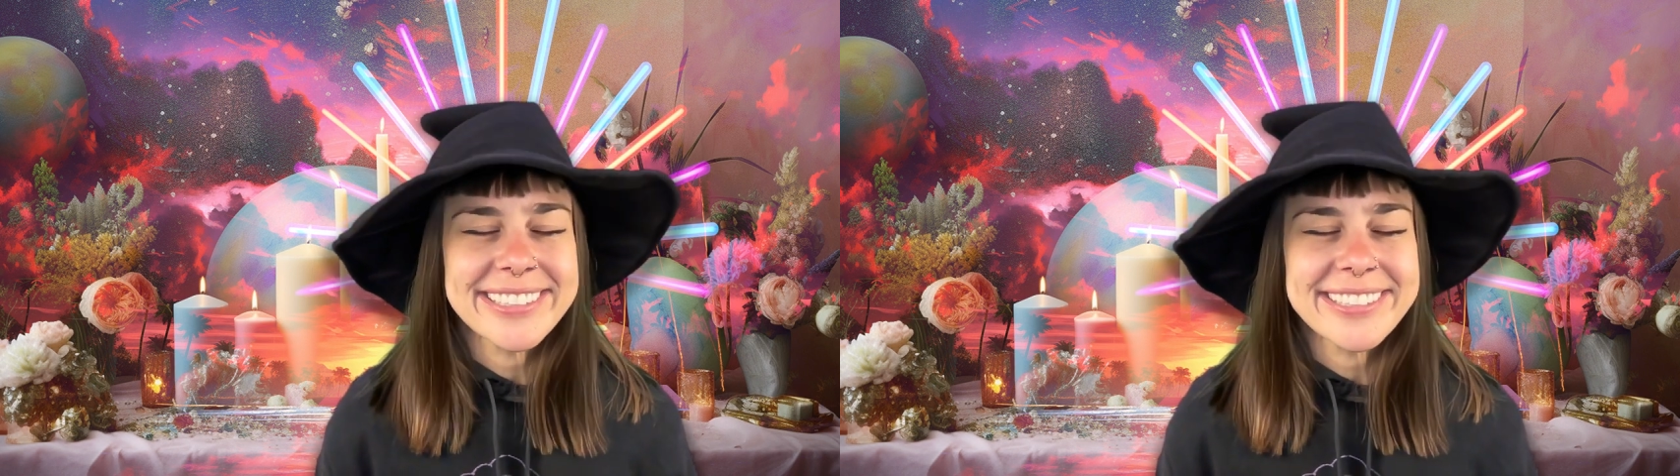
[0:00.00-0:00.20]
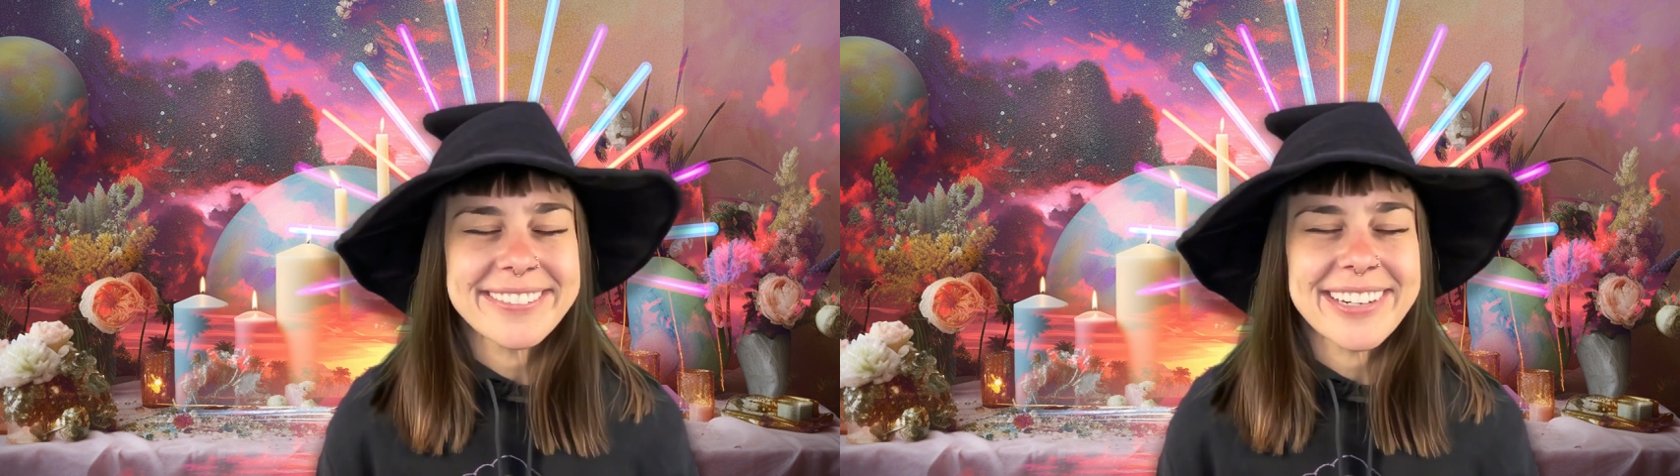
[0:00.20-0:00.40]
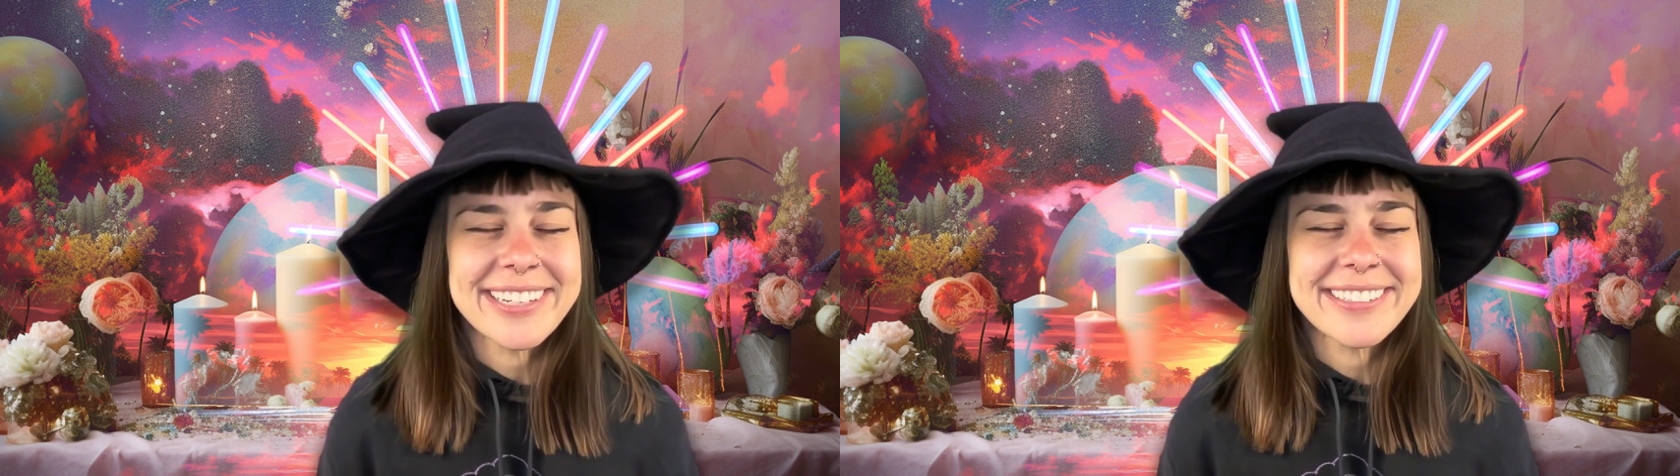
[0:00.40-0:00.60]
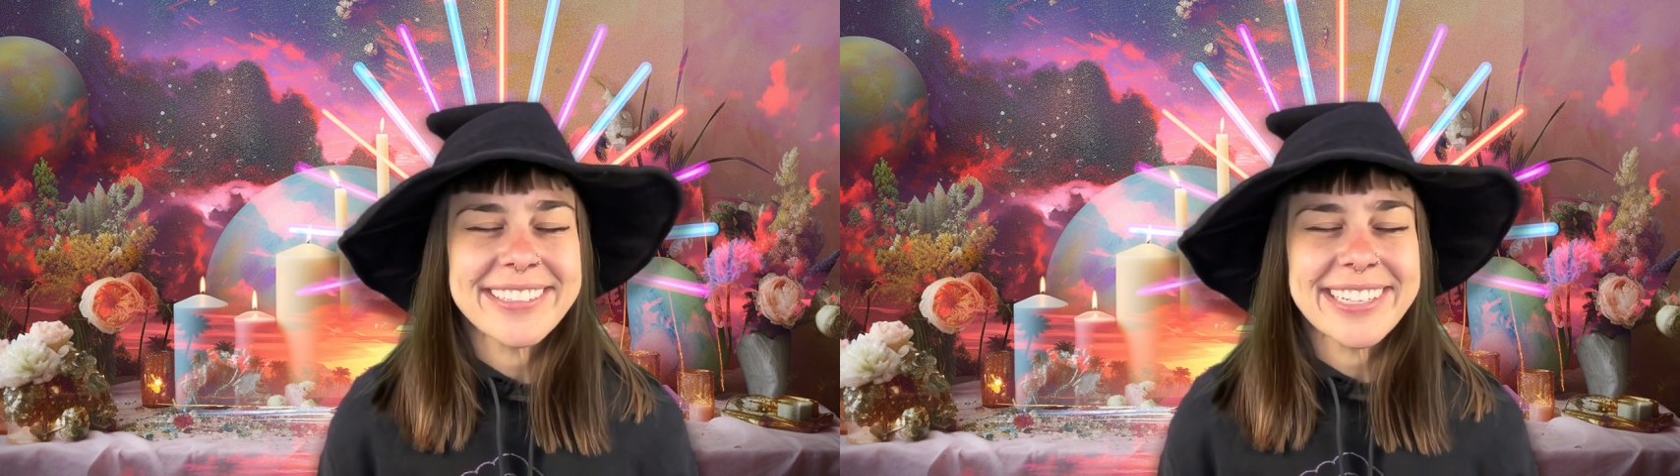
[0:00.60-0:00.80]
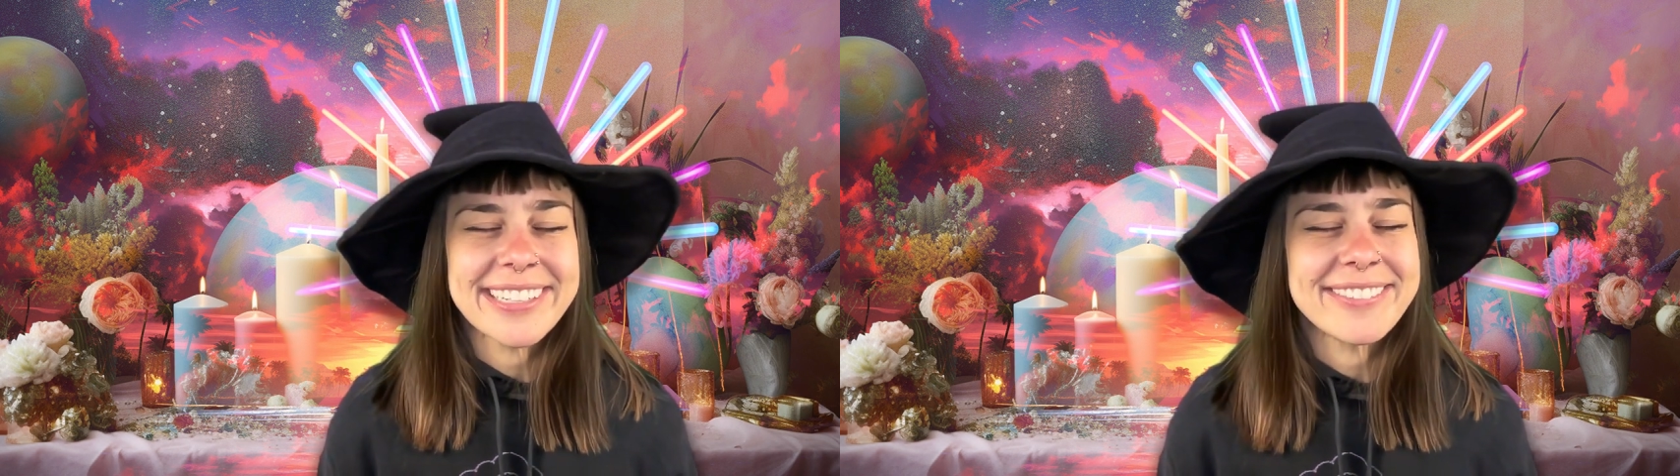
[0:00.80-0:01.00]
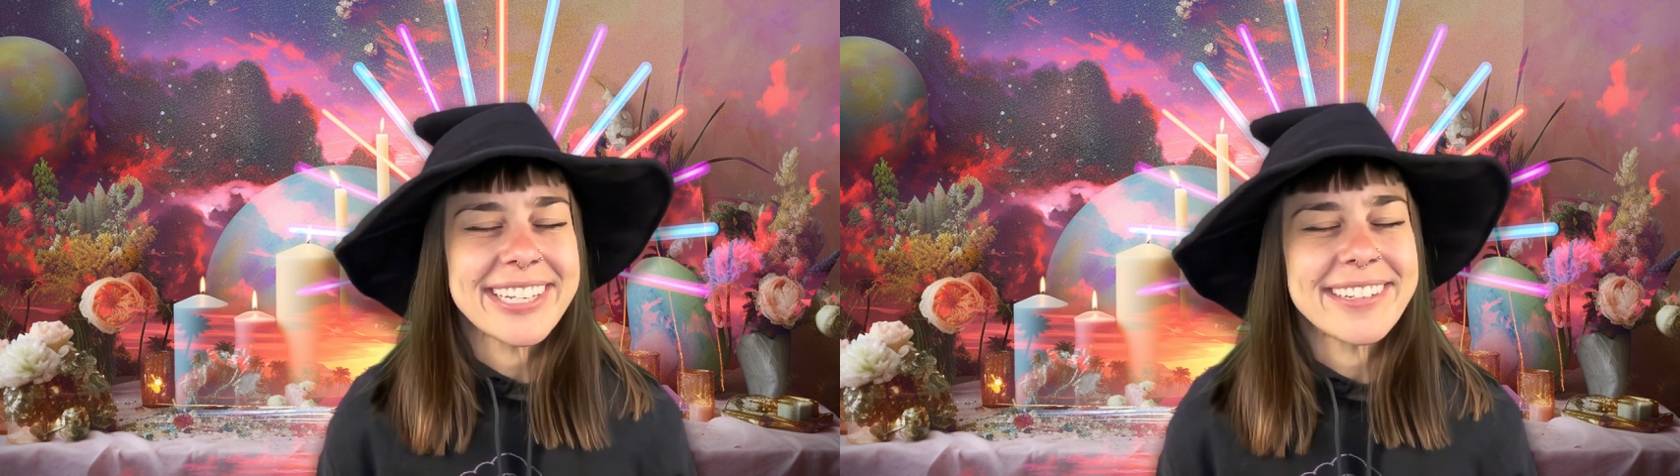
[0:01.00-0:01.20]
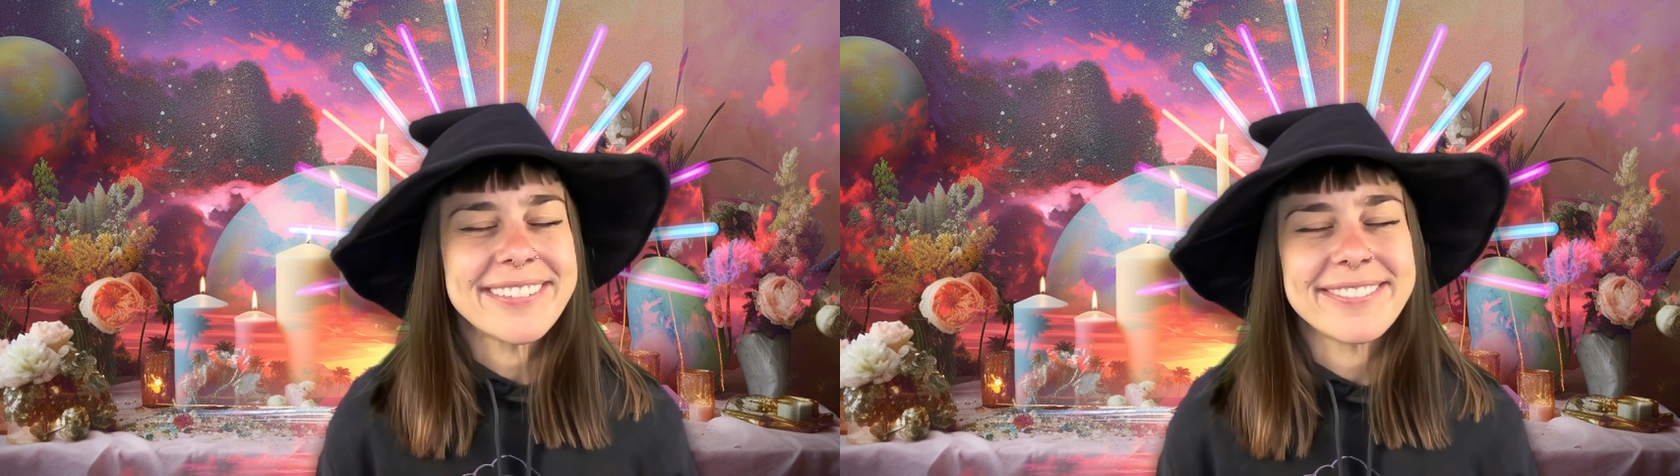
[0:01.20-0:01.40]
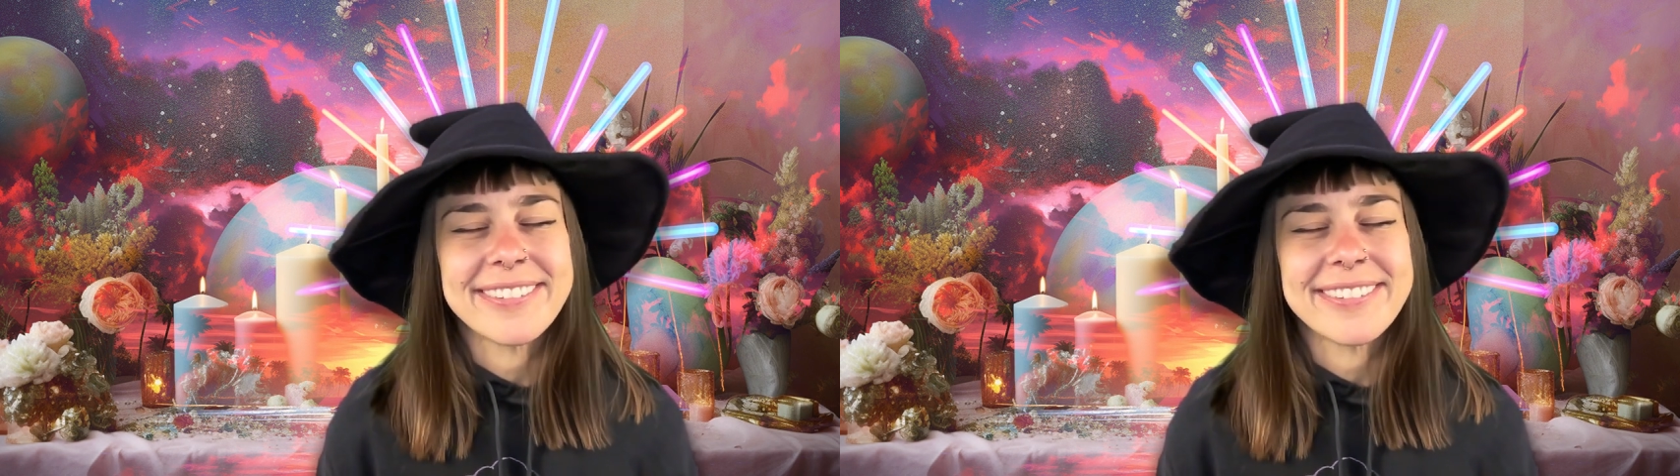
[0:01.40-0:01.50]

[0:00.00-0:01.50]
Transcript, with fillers: Surrender giving a